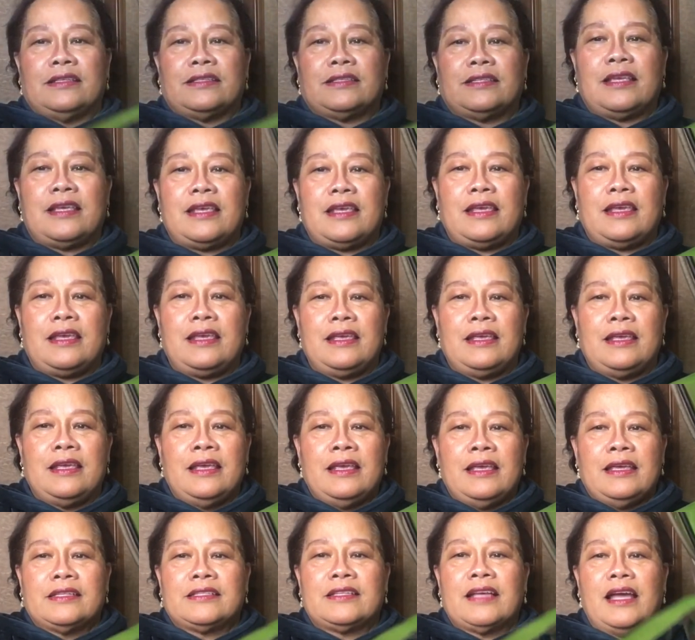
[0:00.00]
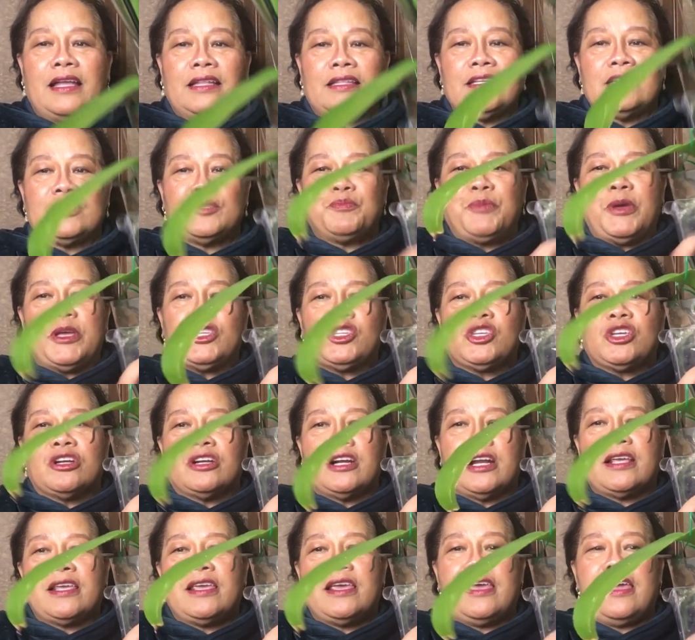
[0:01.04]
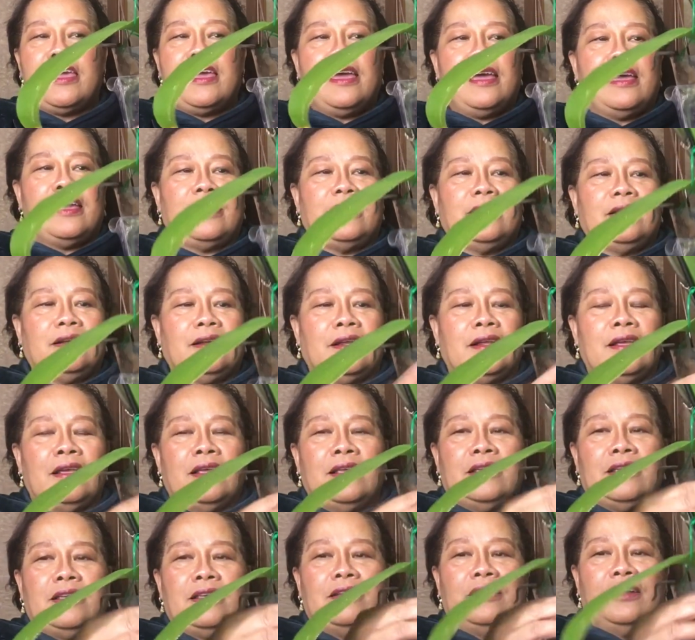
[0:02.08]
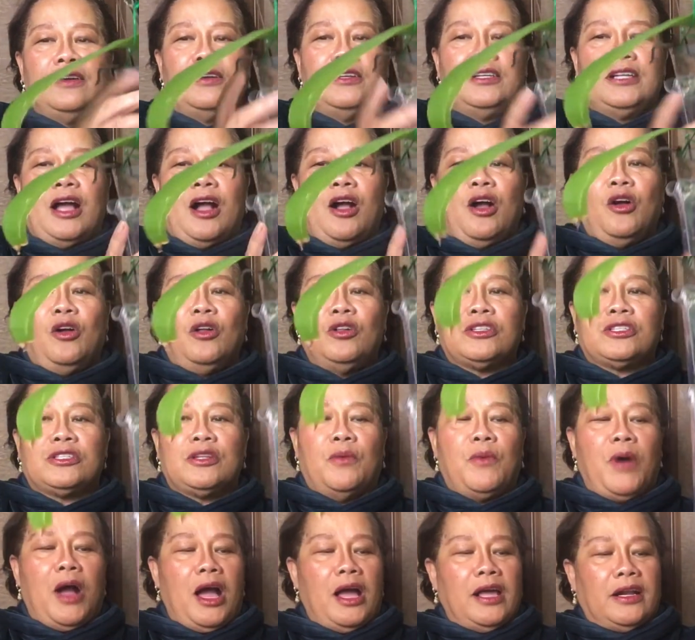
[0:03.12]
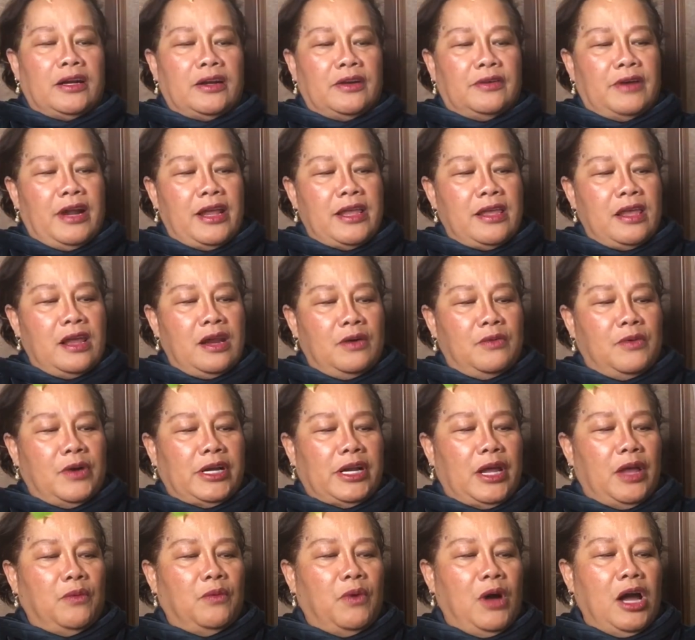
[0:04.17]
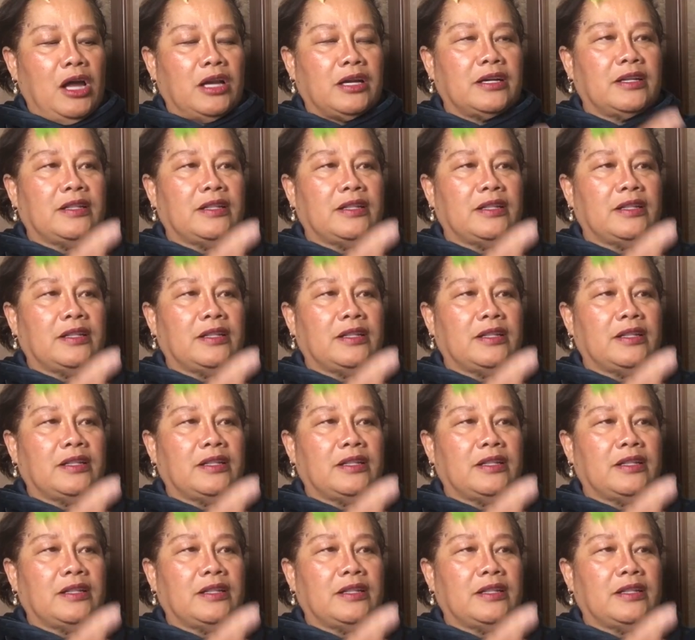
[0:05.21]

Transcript: See, it's got this picture again, you know, that holds the water right here when I water